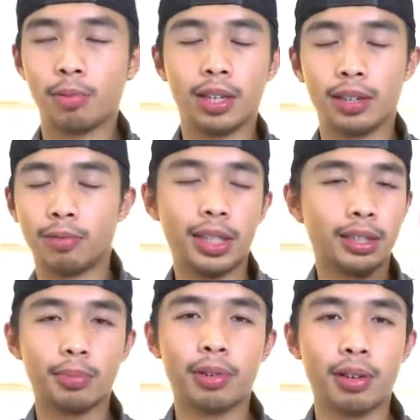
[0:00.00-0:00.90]
Well,
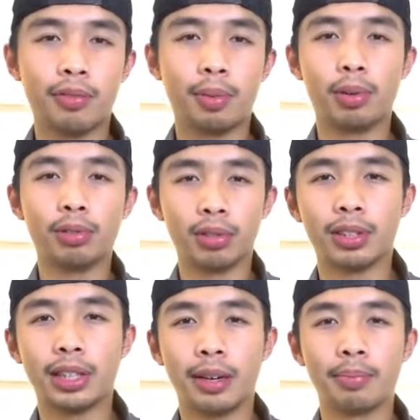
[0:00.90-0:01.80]
it's more of a
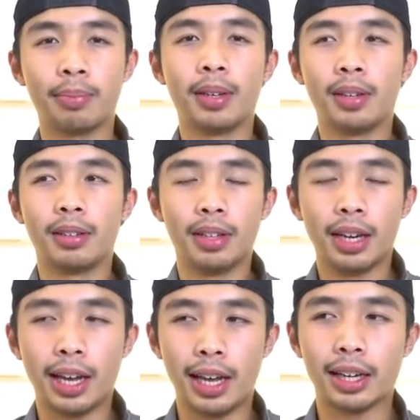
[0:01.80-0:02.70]
bonus tip
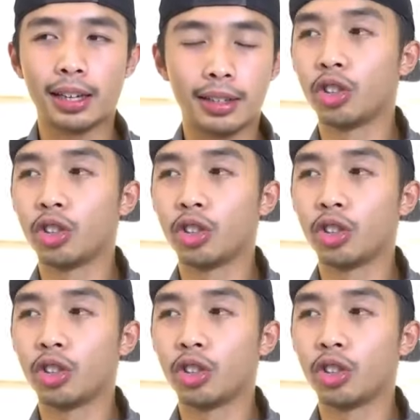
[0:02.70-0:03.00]
than a hack.